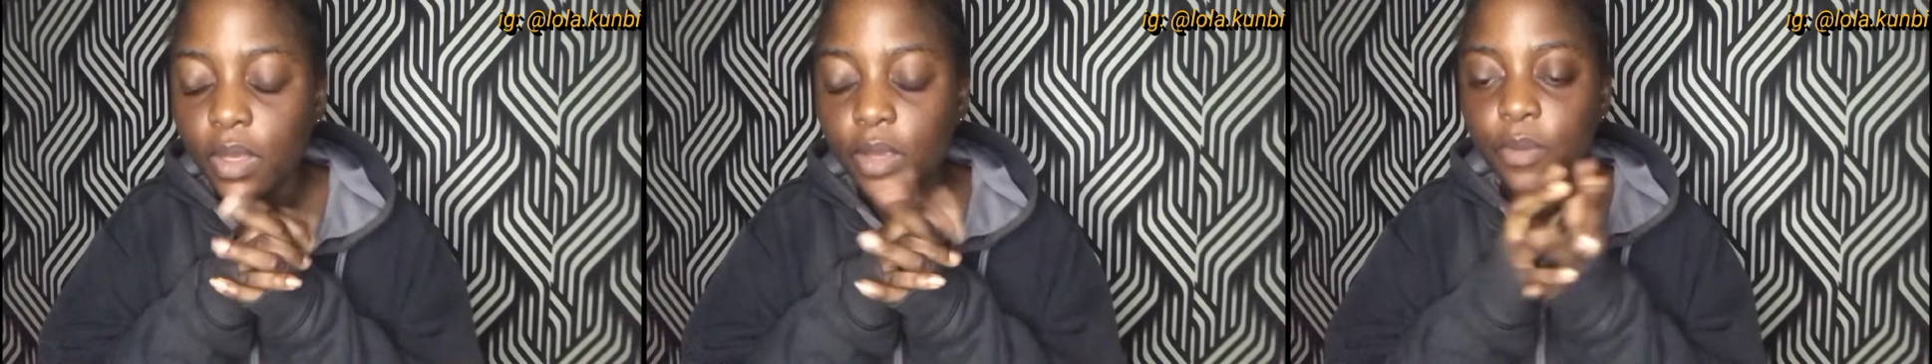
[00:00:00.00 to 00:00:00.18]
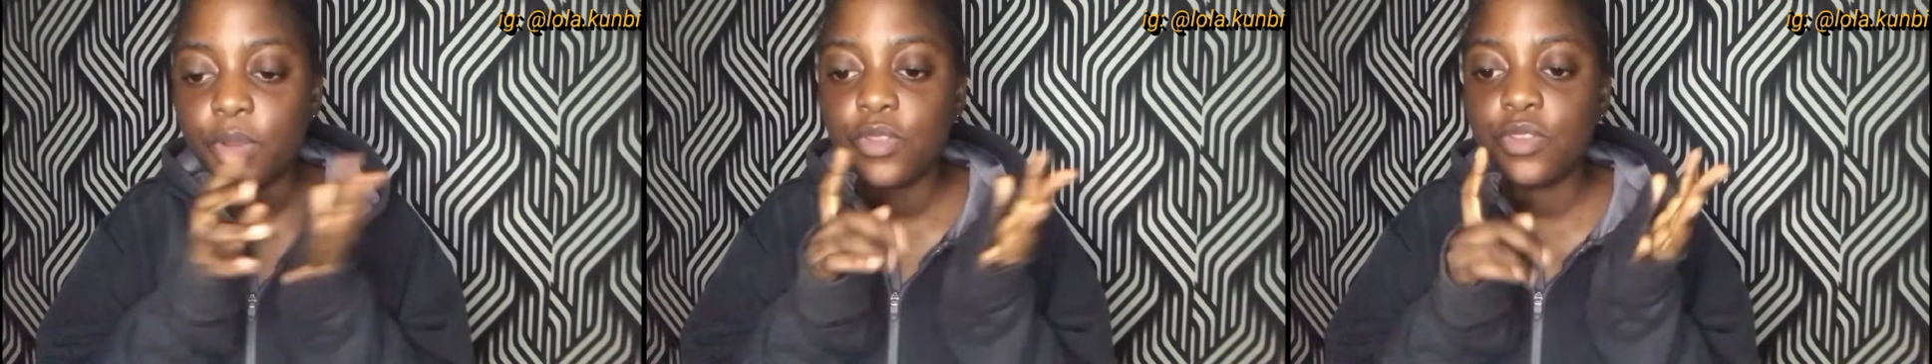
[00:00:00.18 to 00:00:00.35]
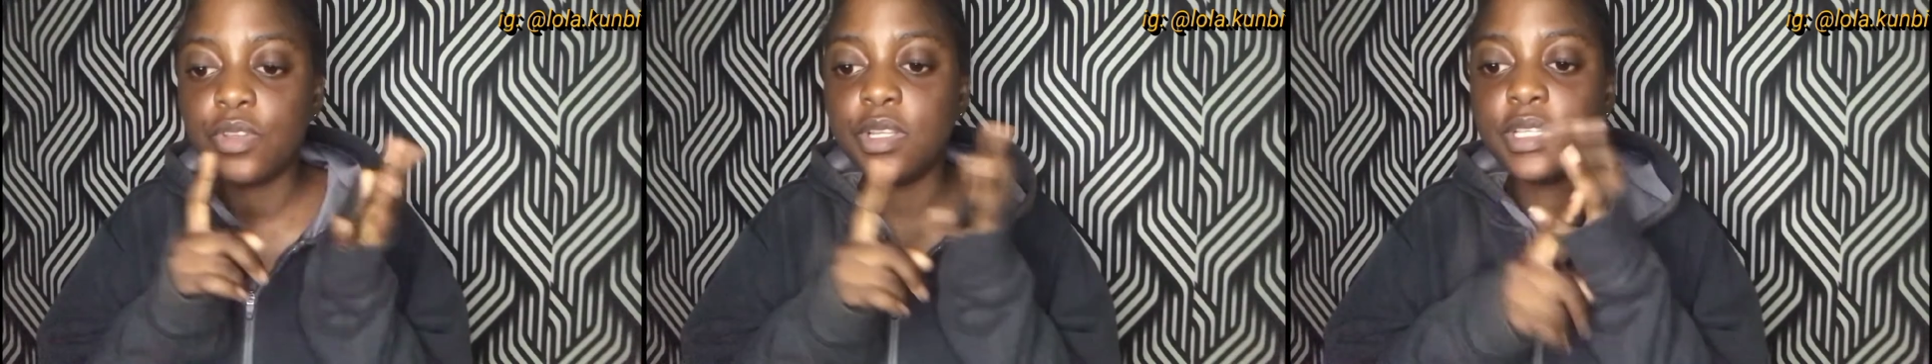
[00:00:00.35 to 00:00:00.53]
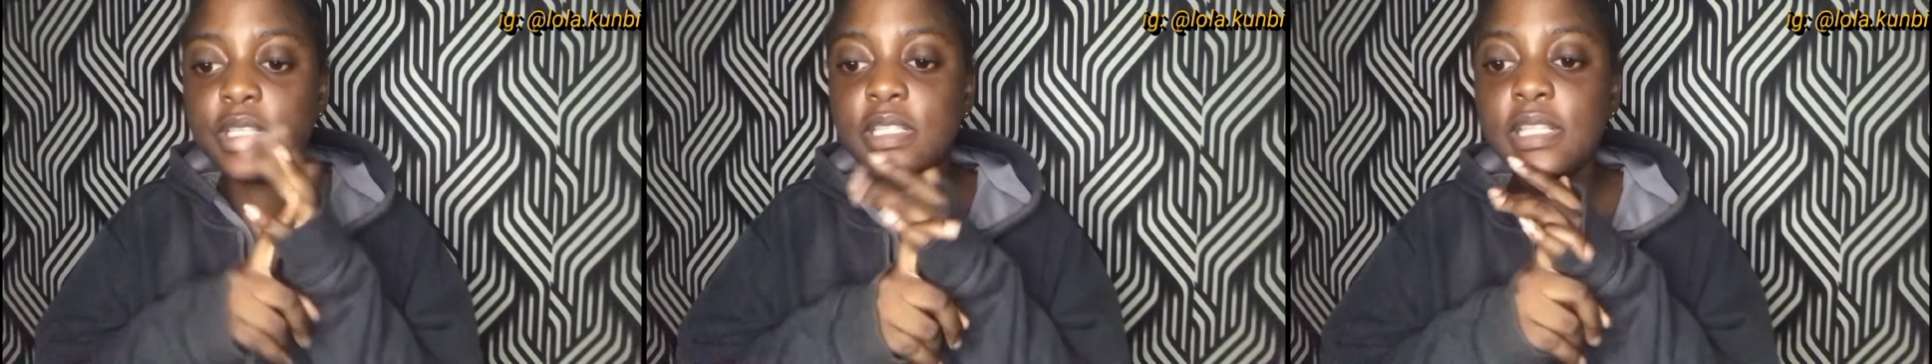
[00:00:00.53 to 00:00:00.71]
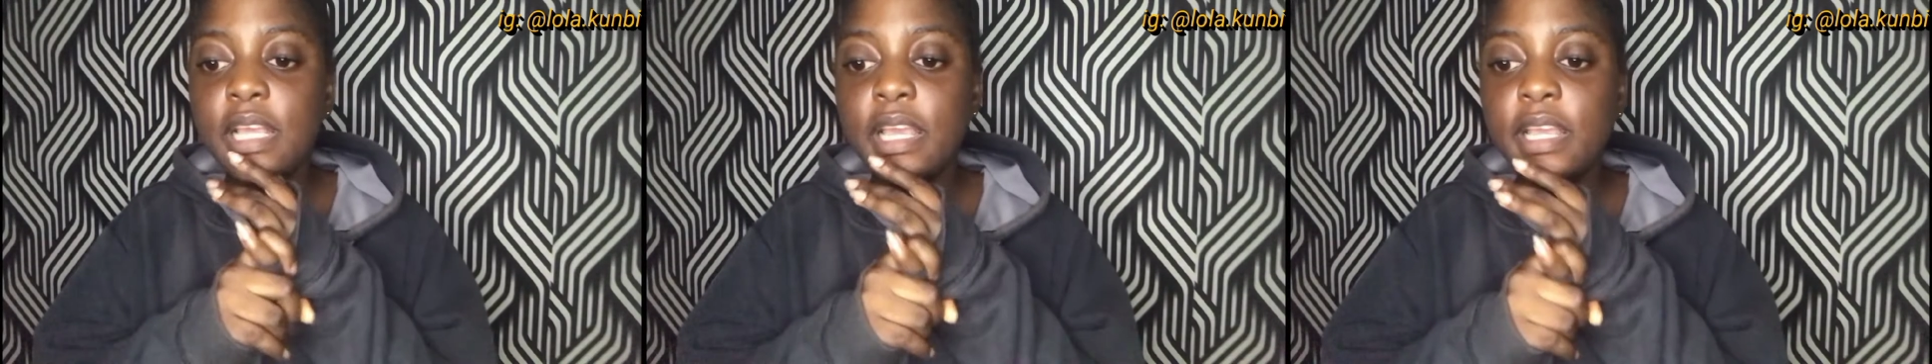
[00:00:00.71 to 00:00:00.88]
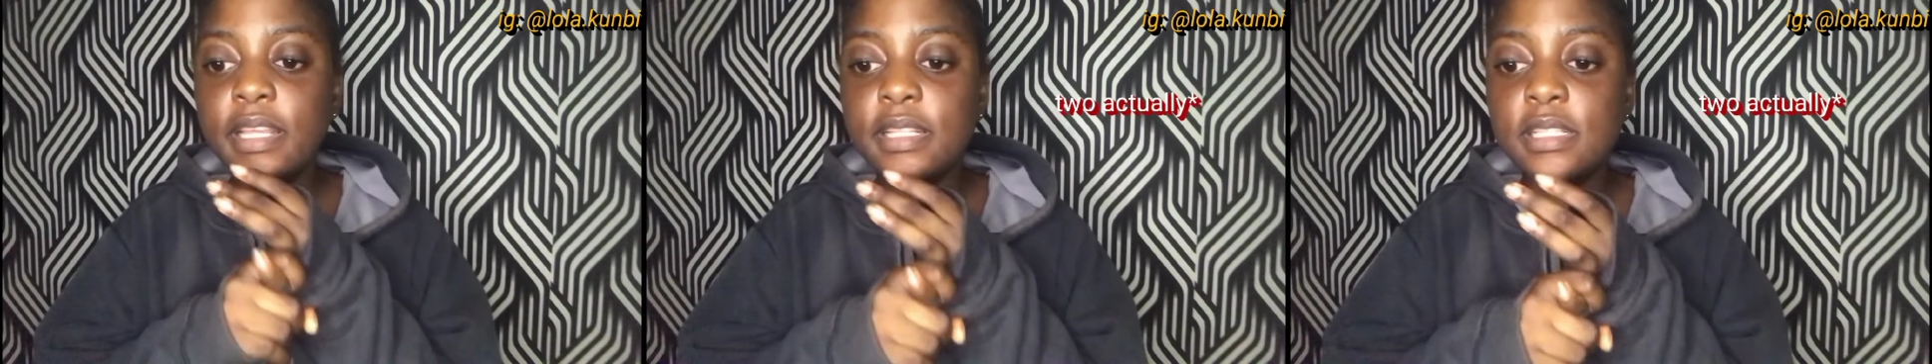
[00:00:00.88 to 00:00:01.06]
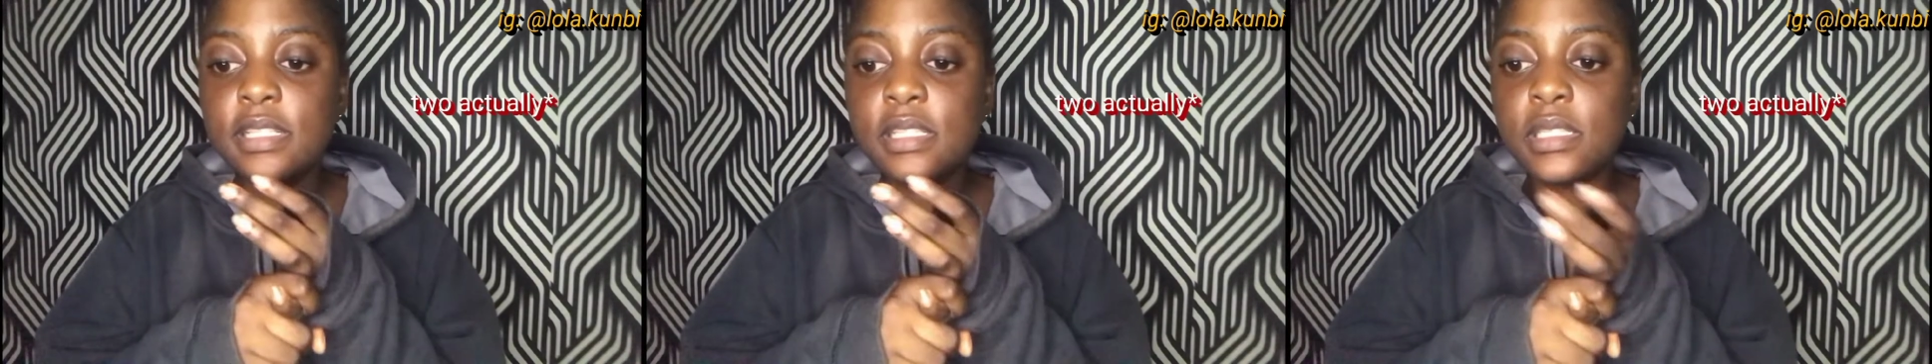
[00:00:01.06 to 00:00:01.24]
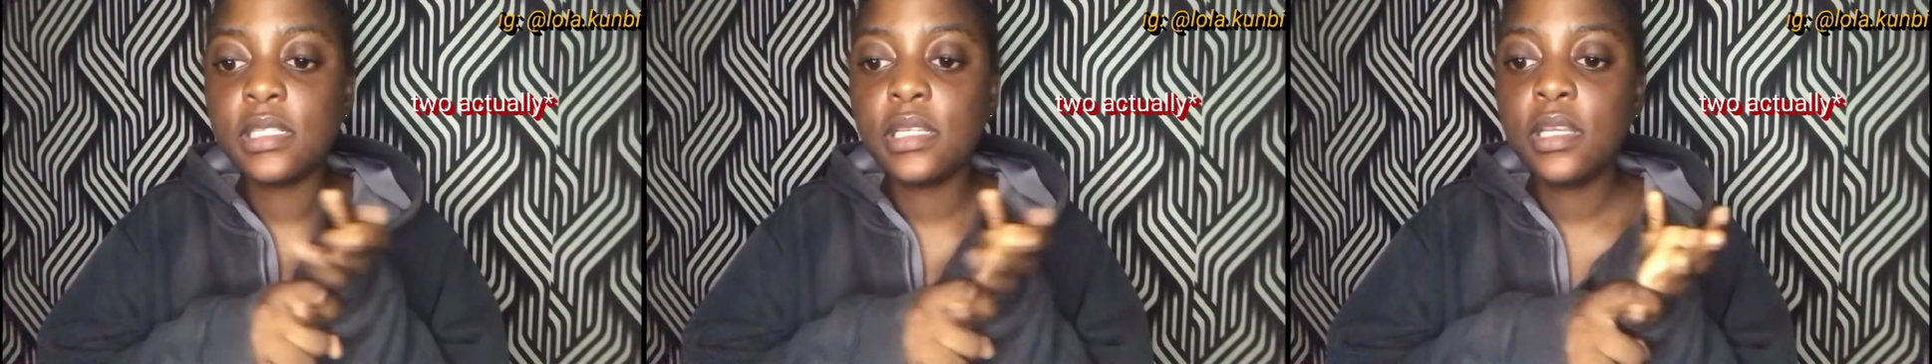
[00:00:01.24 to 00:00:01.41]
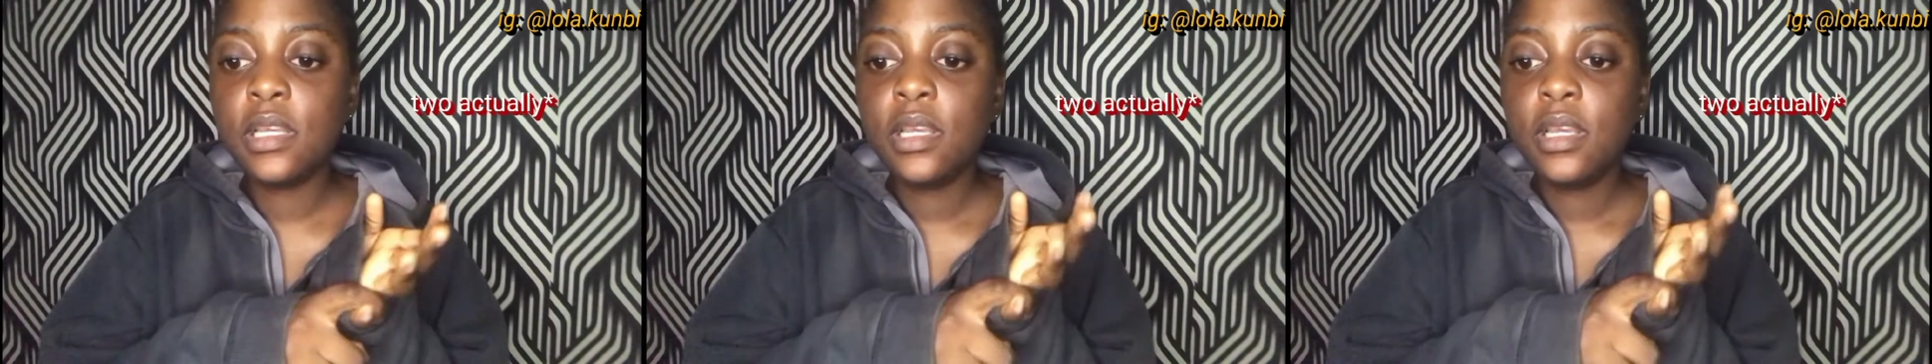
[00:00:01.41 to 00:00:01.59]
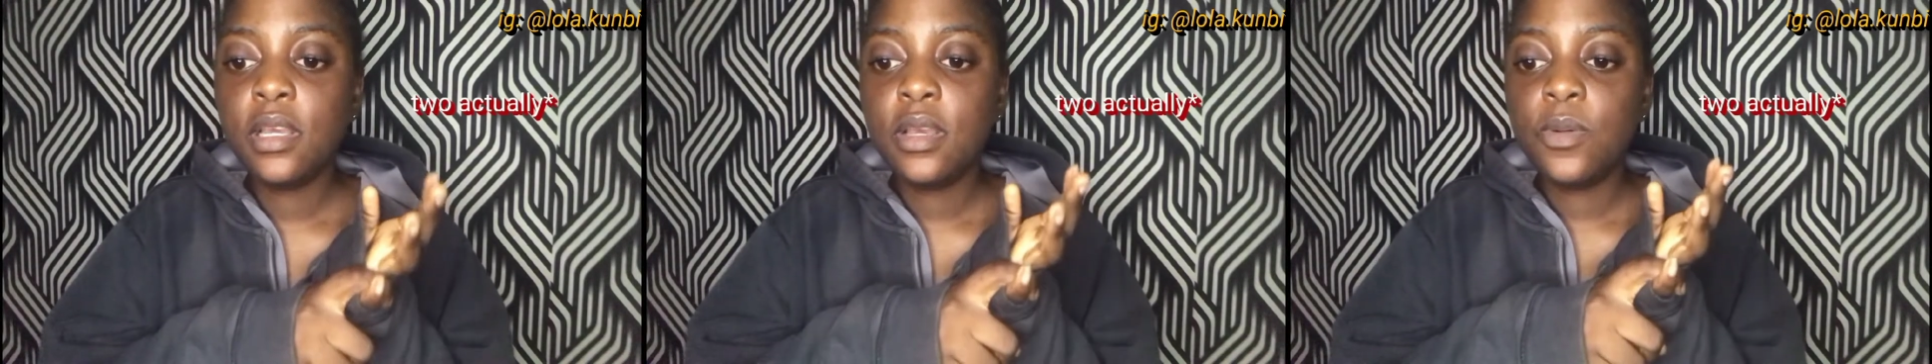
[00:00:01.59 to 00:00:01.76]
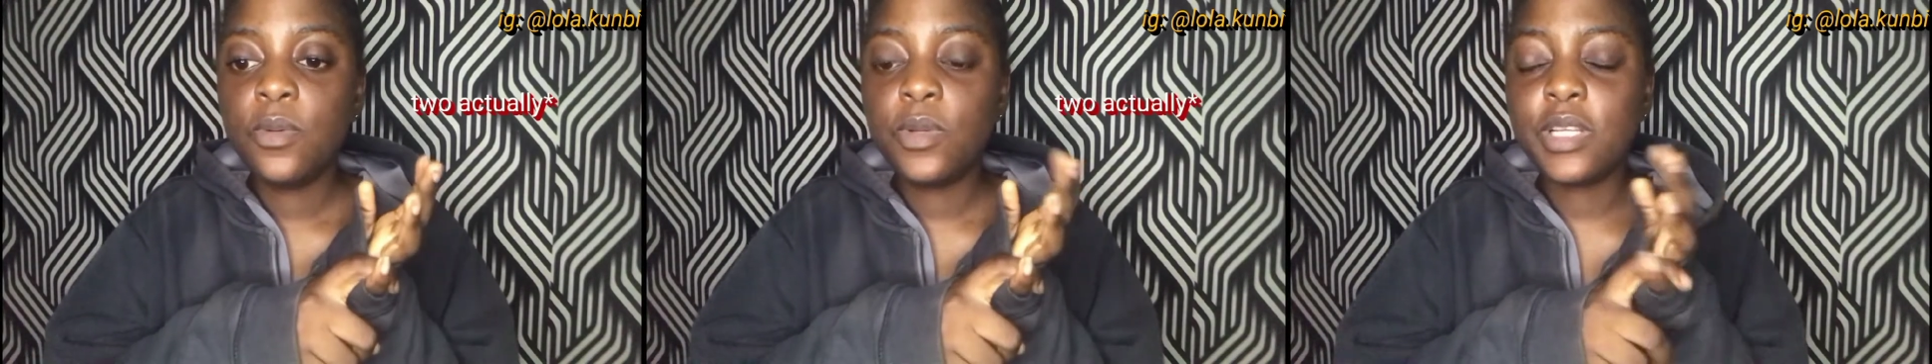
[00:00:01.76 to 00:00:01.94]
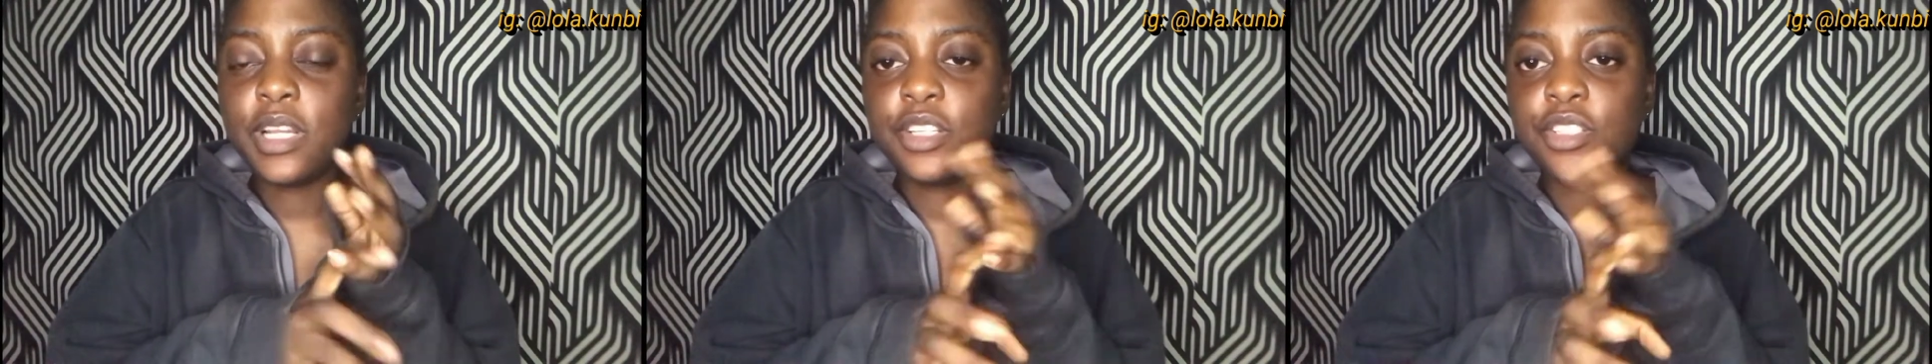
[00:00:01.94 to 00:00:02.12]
I went to this site, which